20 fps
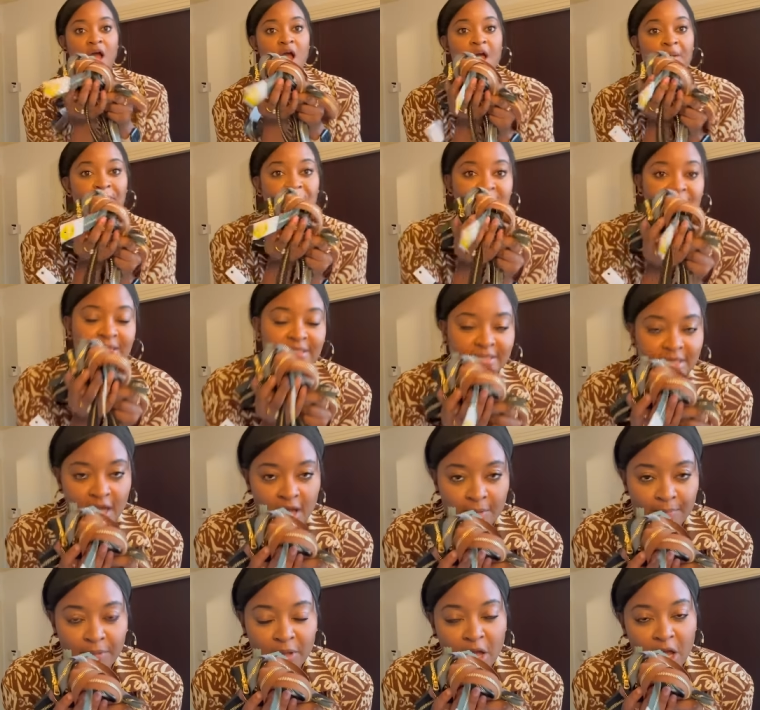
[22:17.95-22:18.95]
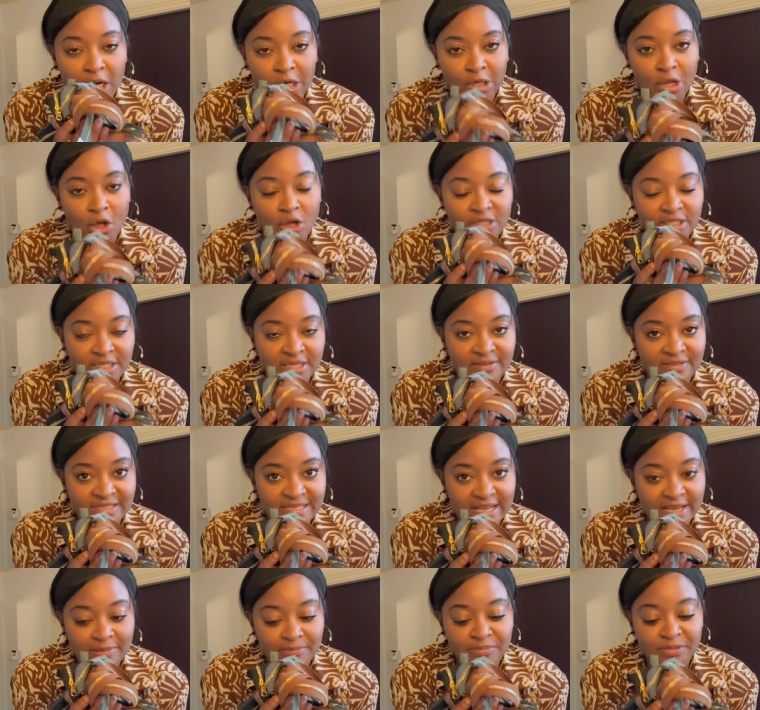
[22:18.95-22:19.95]
I picked up a lot of
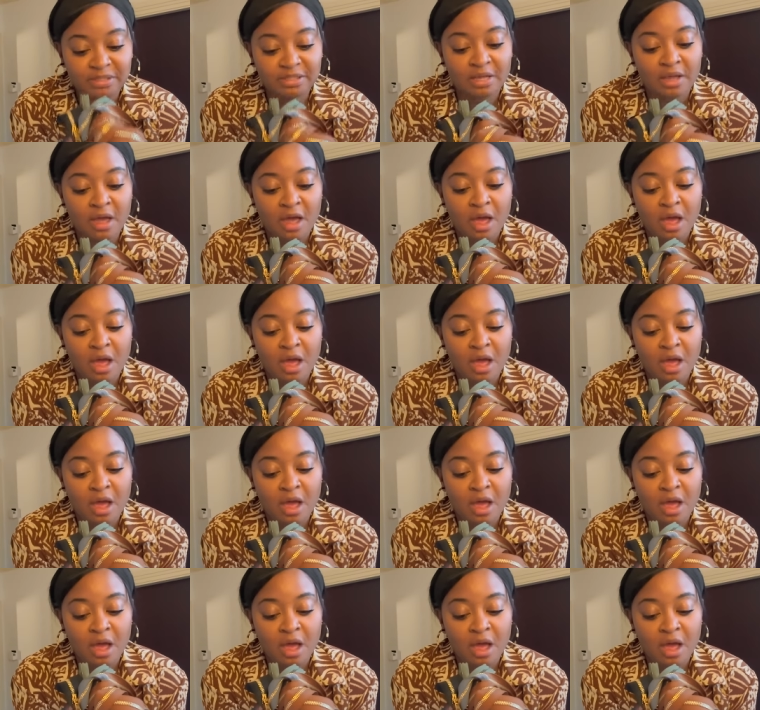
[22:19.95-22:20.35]
zips,